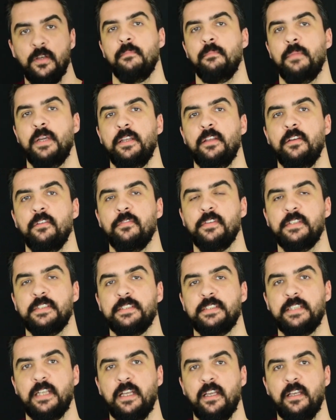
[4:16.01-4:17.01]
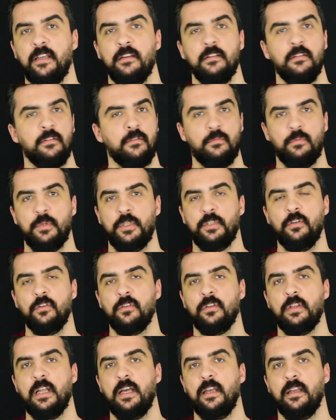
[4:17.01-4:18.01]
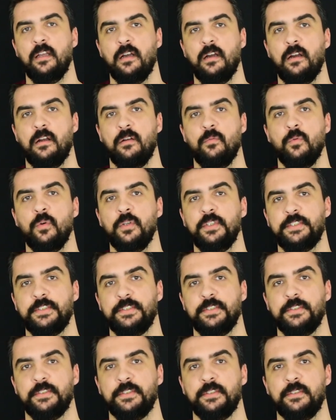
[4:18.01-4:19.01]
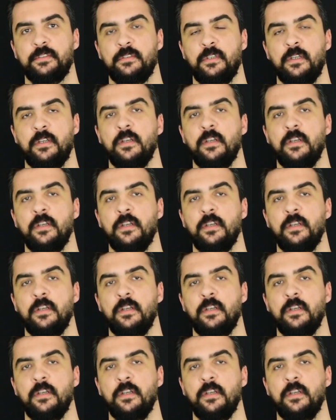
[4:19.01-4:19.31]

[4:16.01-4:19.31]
Many of us say we don't like our voices.